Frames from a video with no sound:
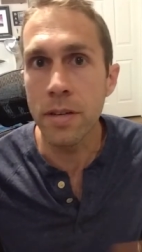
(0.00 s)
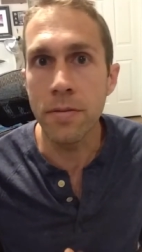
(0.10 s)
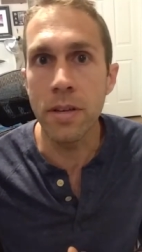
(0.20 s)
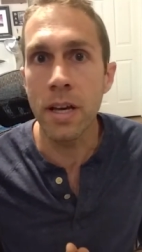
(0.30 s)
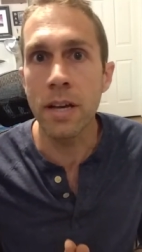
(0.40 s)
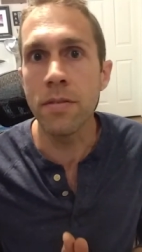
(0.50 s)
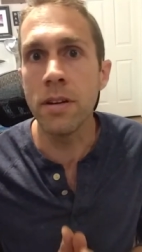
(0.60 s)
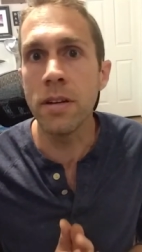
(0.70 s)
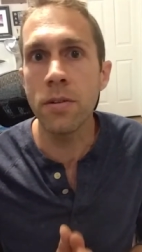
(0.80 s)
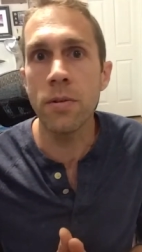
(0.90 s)
If you have
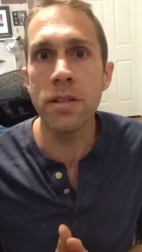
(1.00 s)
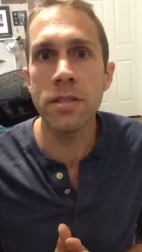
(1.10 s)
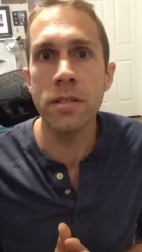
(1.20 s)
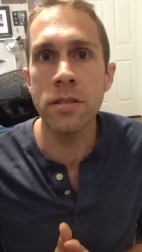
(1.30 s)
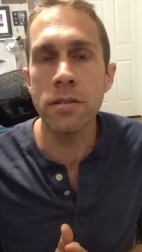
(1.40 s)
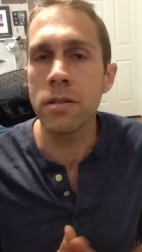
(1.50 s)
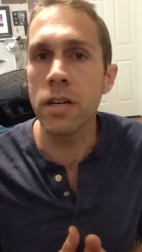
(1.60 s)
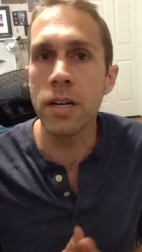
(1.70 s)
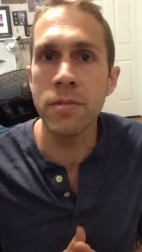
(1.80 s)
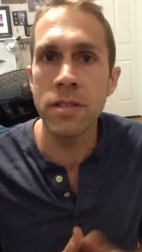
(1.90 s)
any questions or
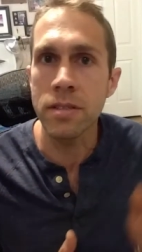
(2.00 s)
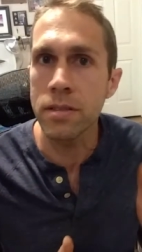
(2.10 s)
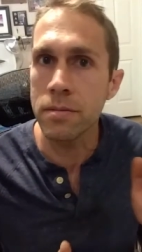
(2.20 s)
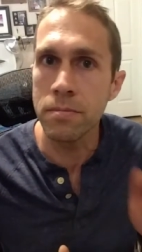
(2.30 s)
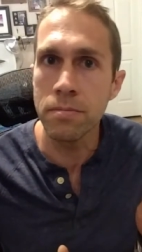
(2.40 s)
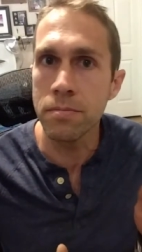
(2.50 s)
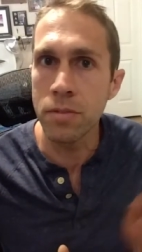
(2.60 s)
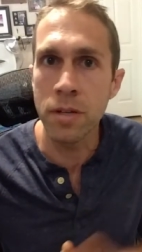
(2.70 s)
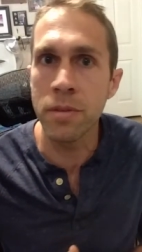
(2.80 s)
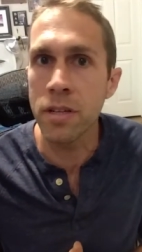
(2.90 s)
comments, just
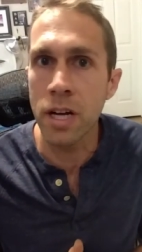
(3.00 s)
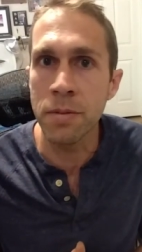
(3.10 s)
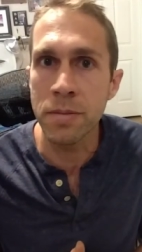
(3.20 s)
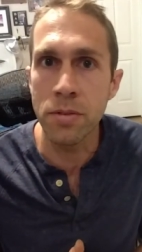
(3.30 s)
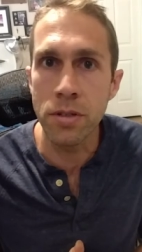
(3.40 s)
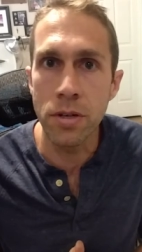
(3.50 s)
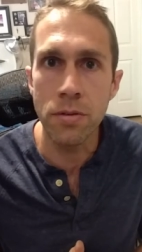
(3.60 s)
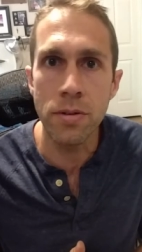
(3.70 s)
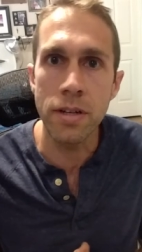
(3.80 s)
put them in the comments below.